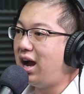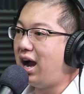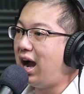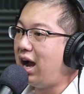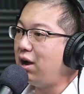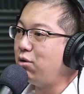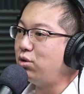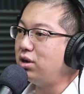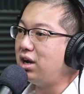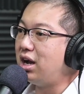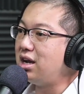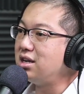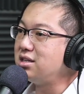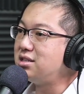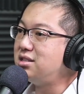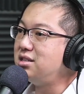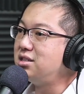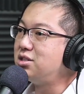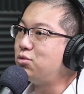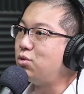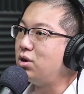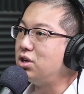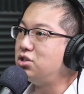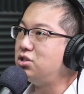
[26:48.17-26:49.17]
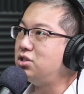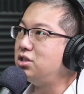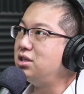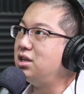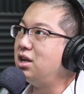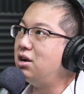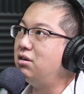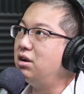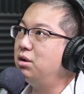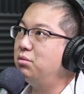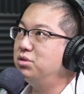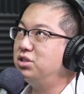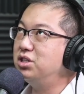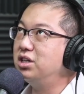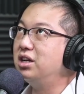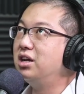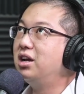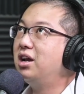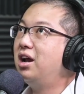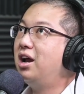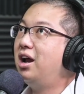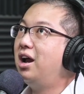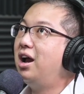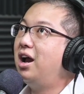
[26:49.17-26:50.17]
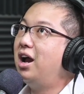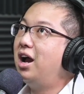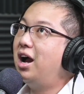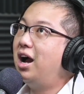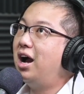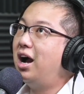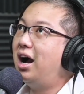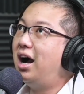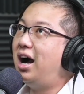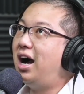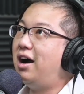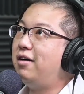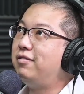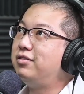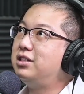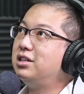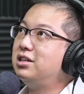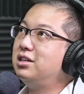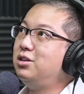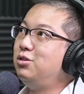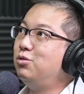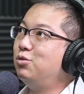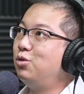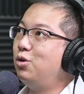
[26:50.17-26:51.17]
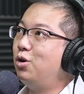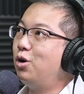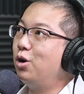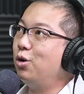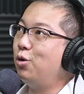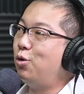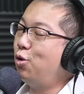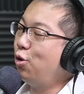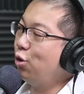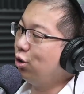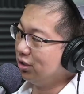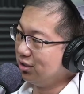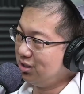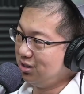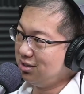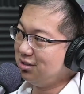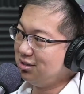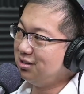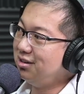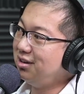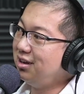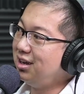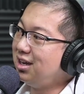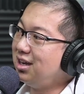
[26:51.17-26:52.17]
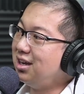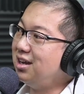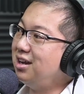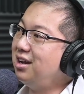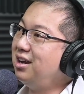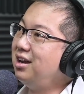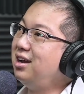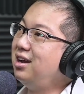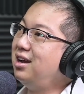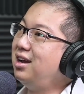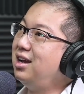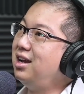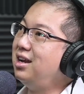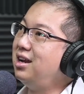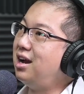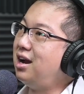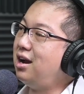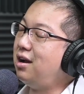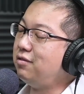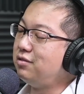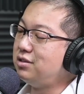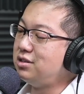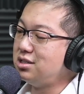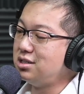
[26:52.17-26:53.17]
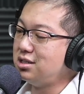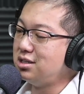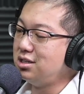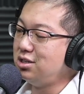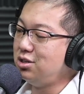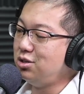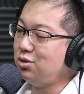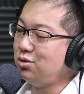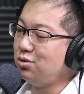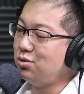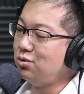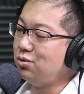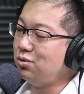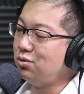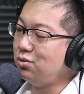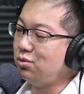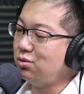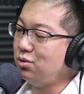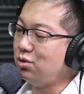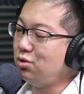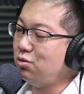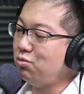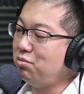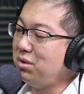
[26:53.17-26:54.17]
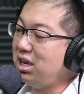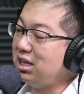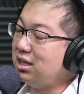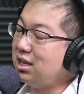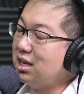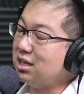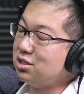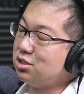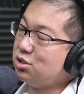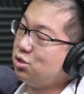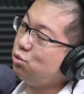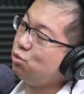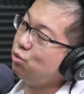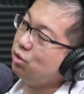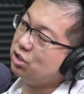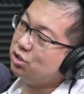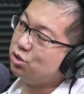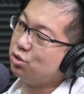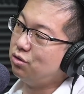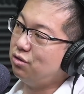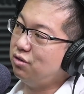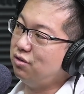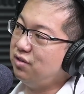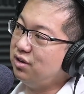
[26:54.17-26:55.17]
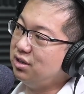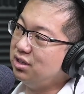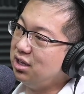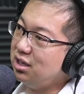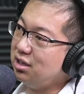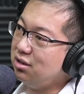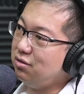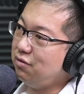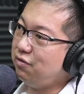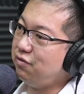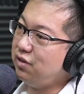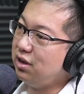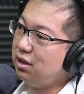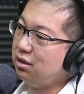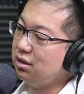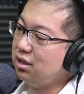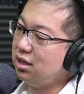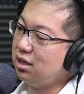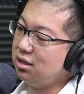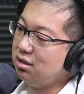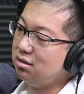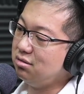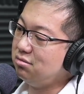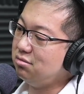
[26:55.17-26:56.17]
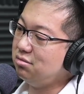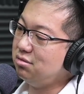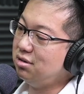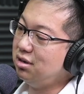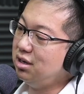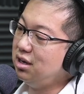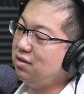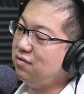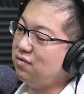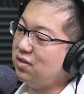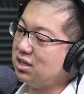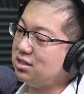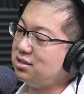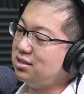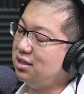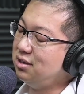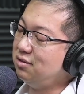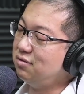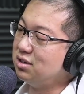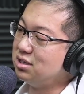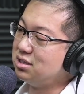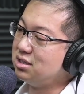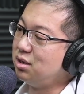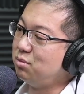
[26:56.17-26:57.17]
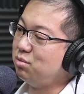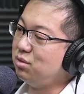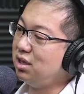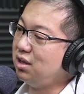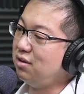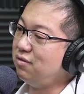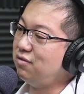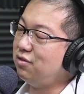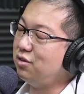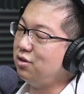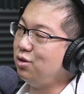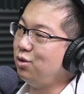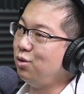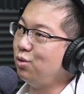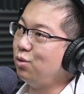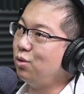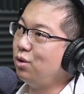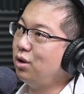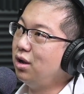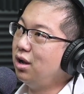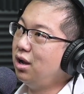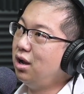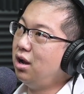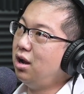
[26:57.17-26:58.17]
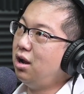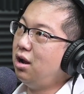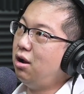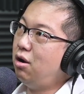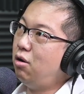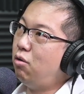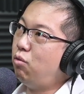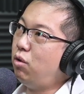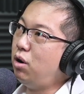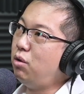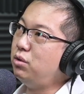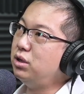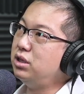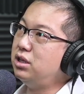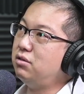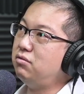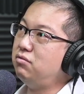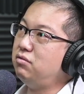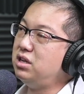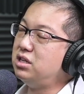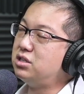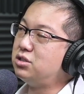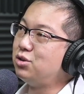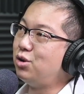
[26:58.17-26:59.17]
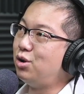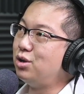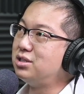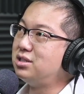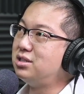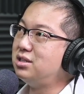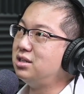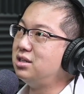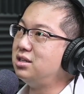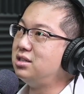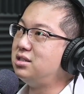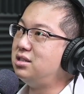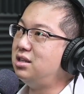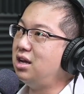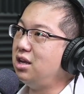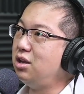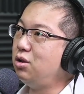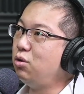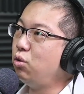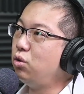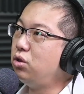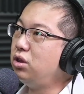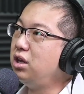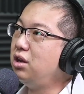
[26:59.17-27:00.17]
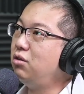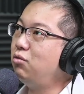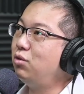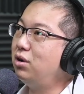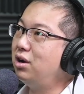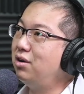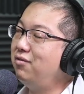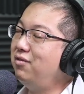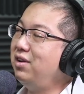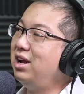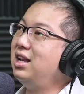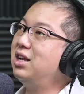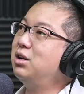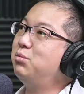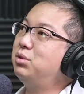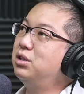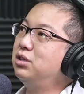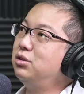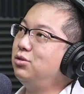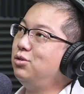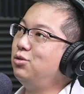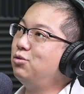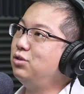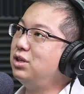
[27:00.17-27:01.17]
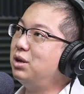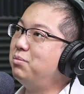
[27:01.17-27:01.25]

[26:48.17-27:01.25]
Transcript: I would ask this question now, MJ. After you got hooked, and after you made that switch over, that you felt that investing was something for you, what were the resources that you think were available to you